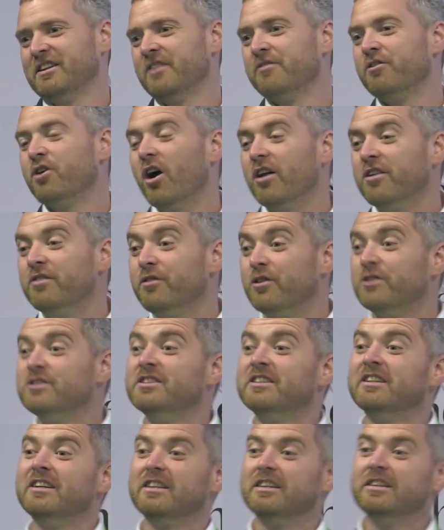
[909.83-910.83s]
they've got the
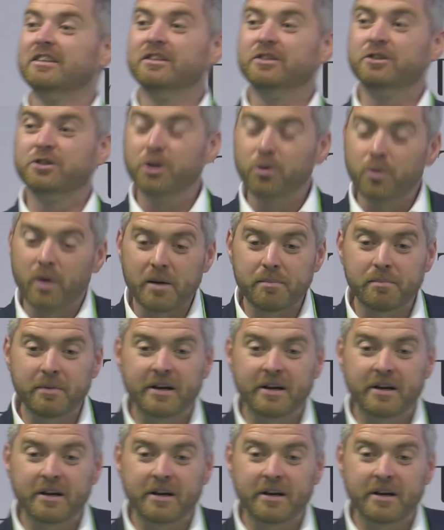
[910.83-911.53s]
versatility to do it,